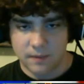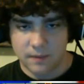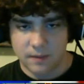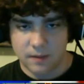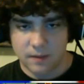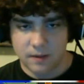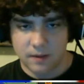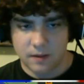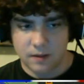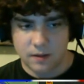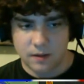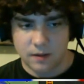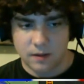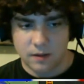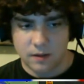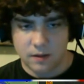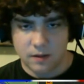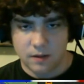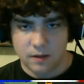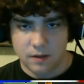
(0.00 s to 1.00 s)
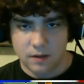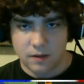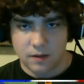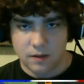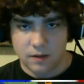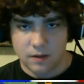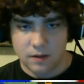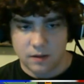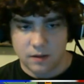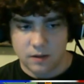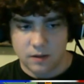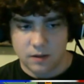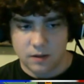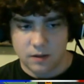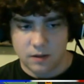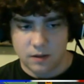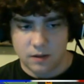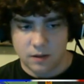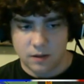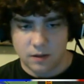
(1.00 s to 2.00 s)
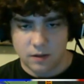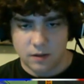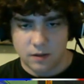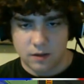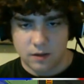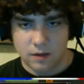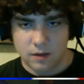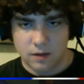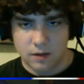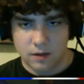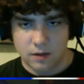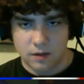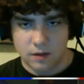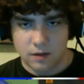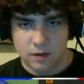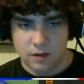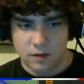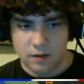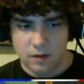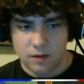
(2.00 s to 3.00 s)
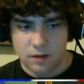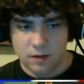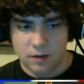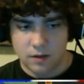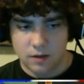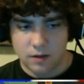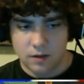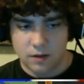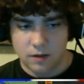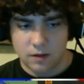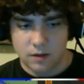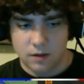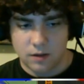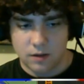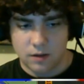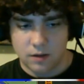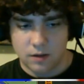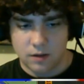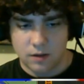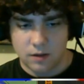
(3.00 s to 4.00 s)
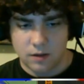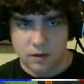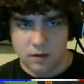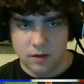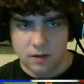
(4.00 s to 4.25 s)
No one is speaking in this clip.